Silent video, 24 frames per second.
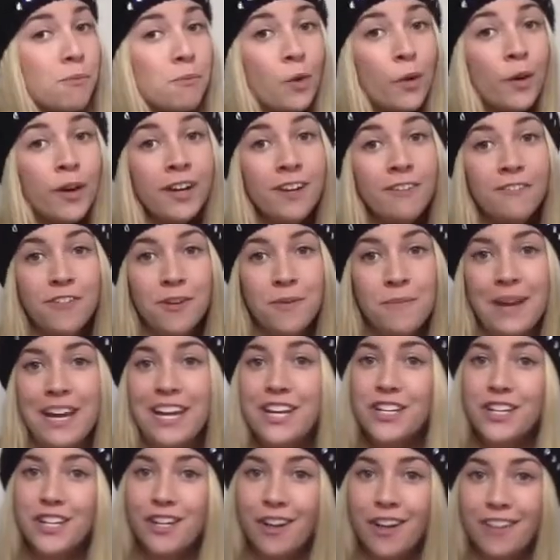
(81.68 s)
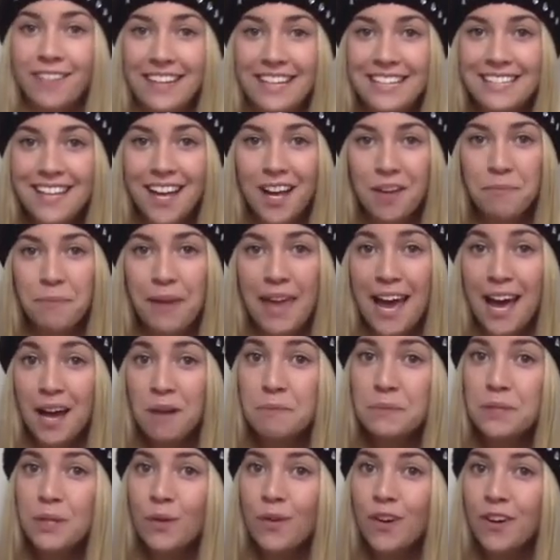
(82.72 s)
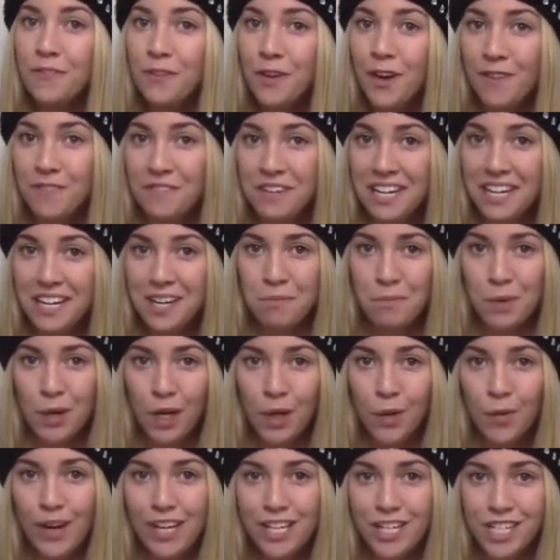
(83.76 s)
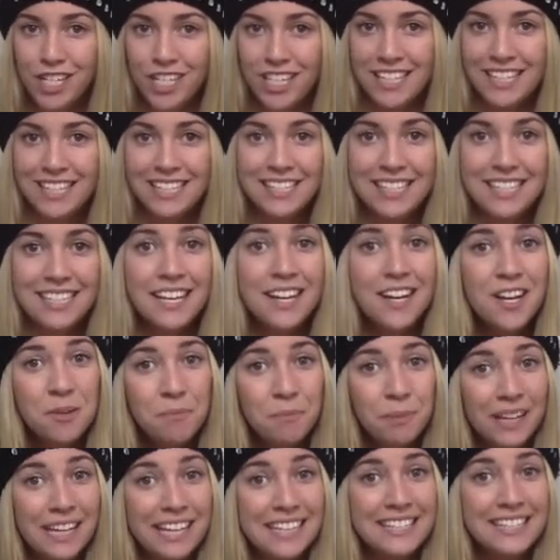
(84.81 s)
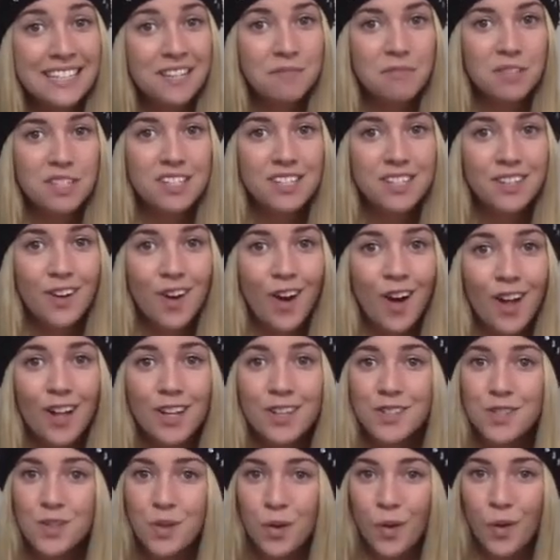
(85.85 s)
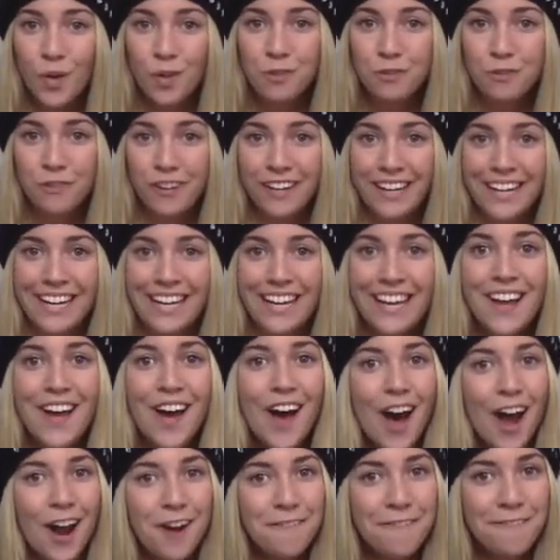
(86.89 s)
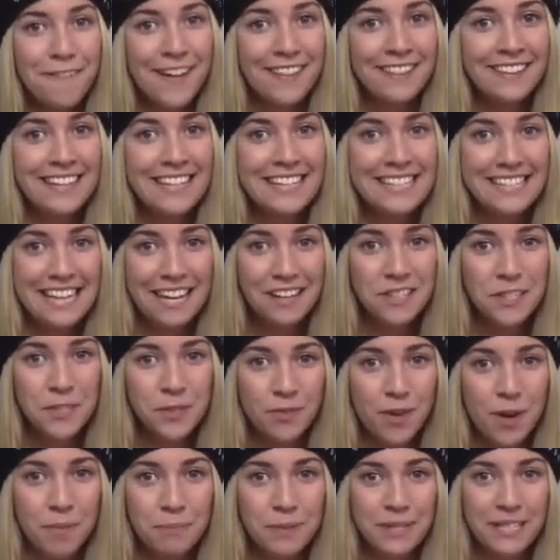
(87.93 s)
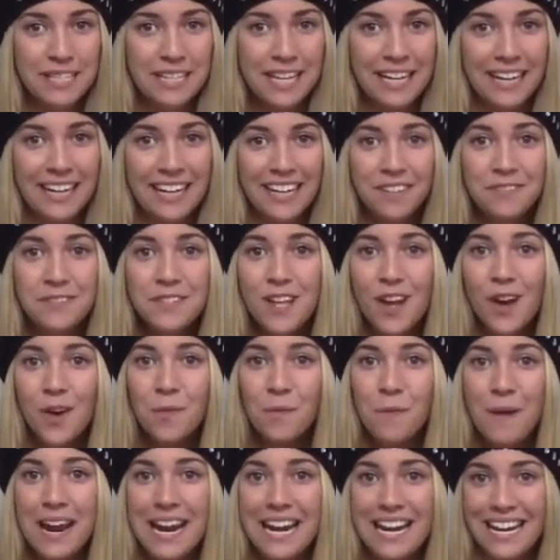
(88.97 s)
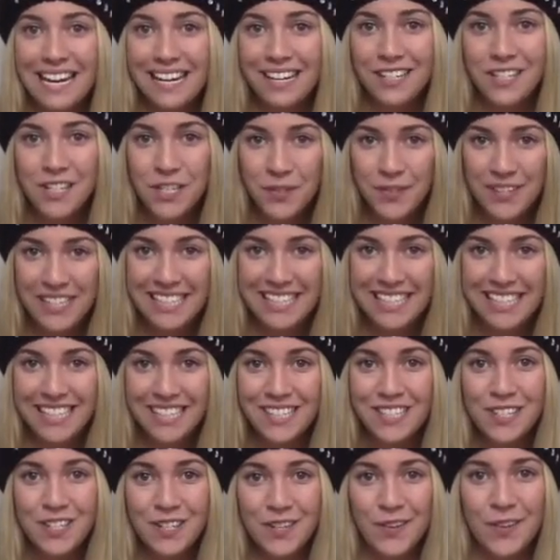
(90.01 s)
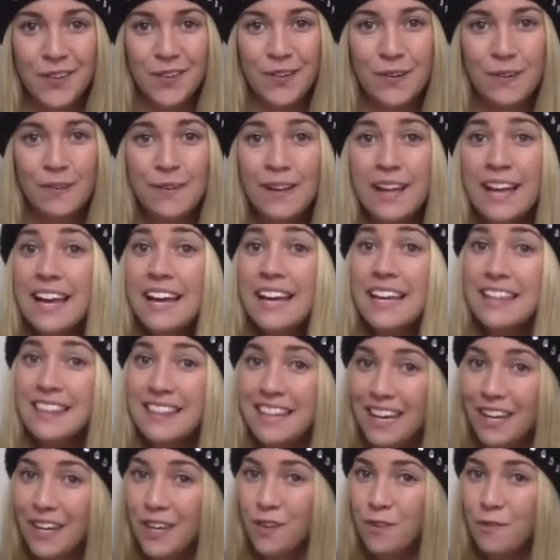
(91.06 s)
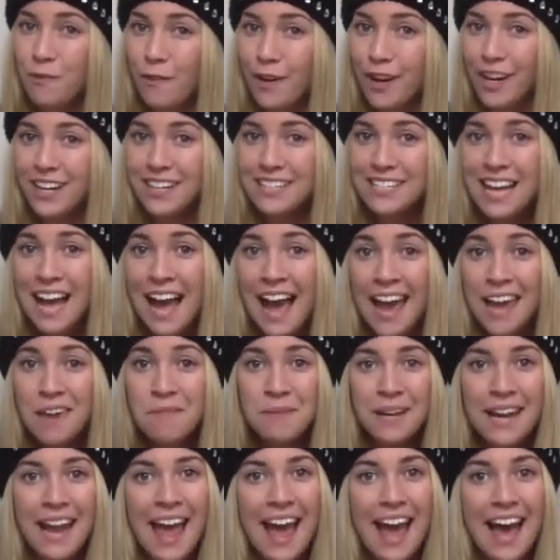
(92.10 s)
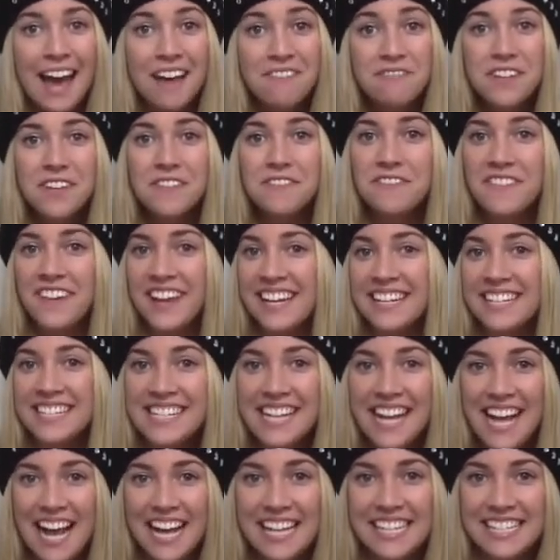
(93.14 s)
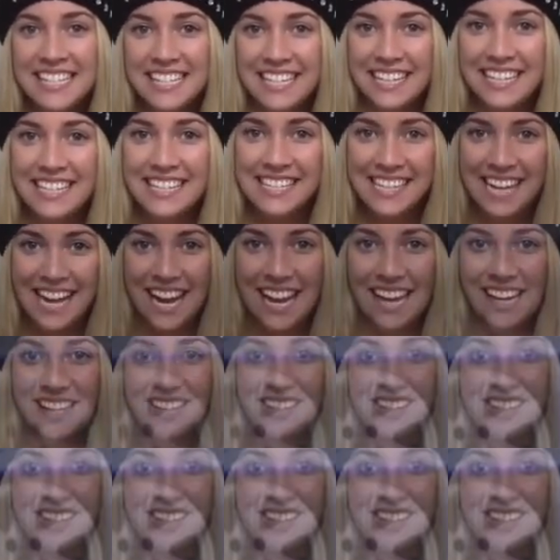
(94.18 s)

more information on these hubcaps, or if you have any more questions, please give us a call toll free. Our friendly sales representatives are waiting to assist you. Thank you for your time and have a fantastic day. We have